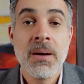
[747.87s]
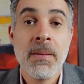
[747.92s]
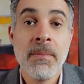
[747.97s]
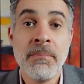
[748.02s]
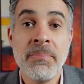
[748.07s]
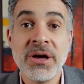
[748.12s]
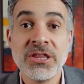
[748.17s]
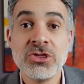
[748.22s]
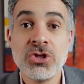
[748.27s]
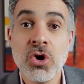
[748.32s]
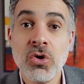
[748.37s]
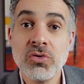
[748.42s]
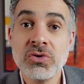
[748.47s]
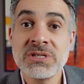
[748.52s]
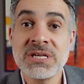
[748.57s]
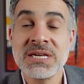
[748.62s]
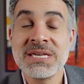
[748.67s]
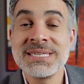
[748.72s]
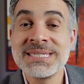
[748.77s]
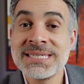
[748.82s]
But those
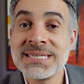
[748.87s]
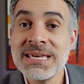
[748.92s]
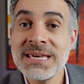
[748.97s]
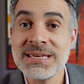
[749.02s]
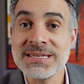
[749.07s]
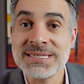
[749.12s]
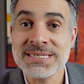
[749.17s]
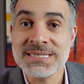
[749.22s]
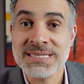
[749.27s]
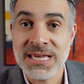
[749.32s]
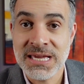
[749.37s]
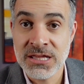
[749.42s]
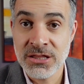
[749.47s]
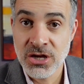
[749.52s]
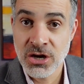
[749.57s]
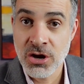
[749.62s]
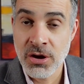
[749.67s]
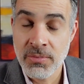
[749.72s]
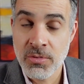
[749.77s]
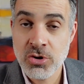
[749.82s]
exist in
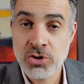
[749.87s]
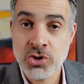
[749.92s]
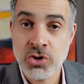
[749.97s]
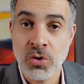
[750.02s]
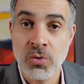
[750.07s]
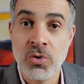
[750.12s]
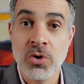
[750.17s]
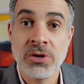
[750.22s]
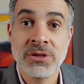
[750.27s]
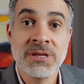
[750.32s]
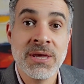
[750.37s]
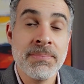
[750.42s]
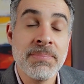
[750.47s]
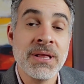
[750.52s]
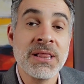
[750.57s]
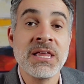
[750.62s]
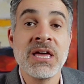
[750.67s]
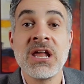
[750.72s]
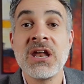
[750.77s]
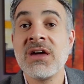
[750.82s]
the commercial world,
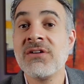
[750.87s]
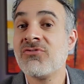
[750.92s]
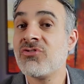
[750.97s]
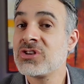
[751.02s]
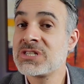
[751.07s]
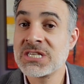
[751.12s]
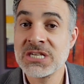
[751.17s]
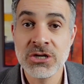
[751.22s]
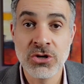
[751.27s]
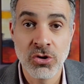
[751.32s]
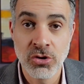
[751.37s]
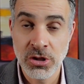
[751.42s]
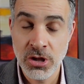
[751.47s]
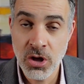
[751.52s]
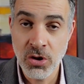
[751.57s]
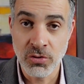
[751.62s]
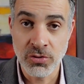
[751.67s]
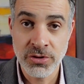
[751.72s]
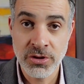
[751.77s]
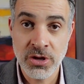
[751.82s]
typically on every single
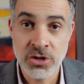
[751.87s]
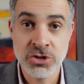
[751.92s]
loan.